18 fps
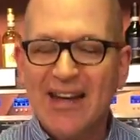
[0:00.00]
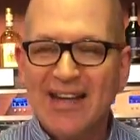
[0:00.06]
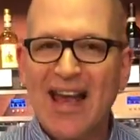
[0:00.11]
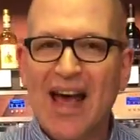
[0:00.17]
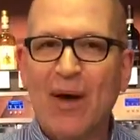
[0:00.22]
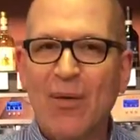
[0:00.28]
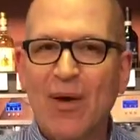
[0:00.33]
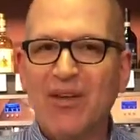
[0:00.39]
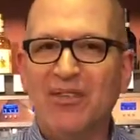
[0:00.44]

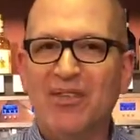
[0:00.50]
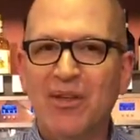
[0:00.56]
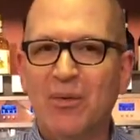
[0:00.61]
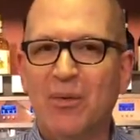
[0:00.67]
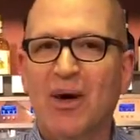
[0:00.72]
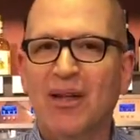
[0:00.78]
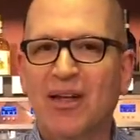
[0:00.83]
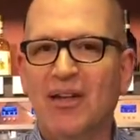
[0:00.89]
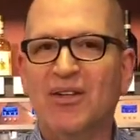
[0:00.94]
now I see
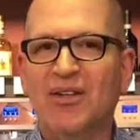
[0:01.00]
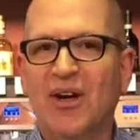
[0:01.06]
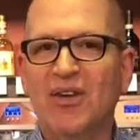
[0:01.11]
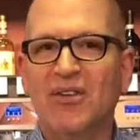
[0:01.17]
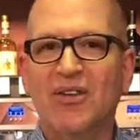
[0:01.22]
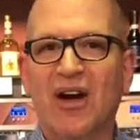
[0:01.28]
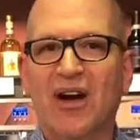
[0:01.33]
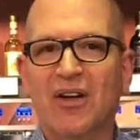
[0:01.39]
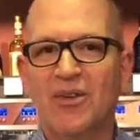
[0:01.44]
why they
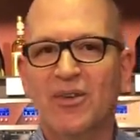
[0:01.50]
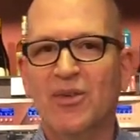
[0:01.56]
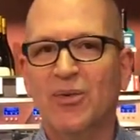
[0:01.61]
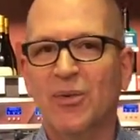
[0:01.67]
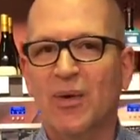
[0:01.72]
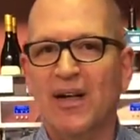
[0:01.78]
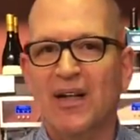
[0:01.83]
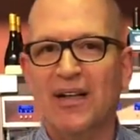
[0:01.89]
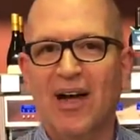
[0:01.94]
charge
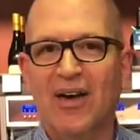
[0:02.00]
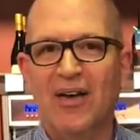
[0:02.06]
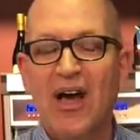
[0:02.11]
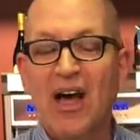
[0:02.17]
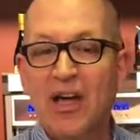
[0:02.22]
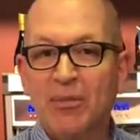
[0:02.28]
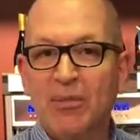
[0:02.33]
$120,